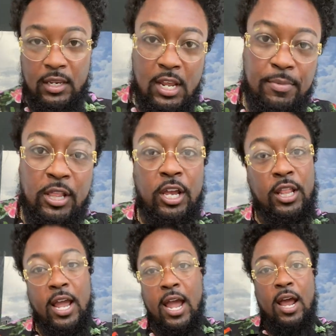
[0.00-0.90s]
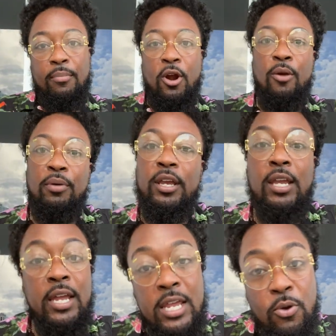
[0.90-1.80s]
it be looking like I got a perm. But
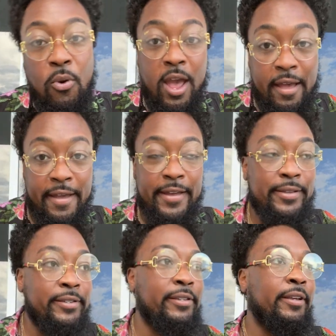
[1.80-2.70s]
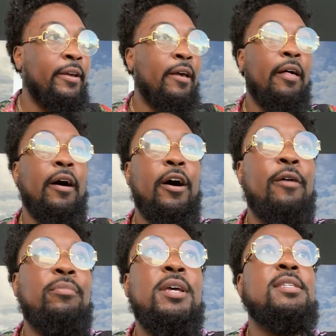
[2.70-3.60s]
anyways,
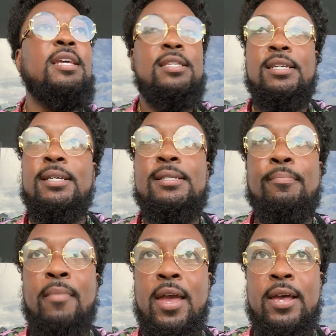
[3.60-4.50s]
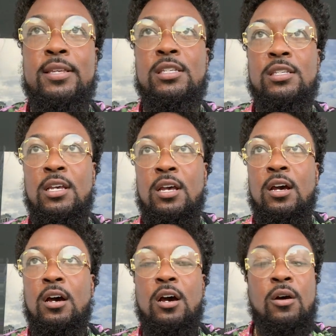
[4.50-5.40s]
let's get to this mess.
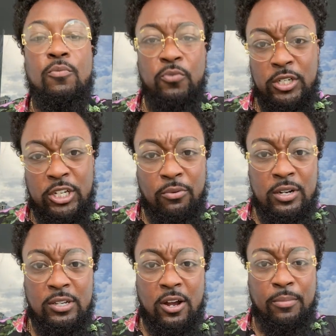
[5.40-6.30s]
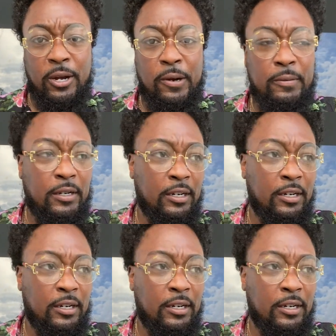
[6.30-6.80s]
What y'all want to talk about?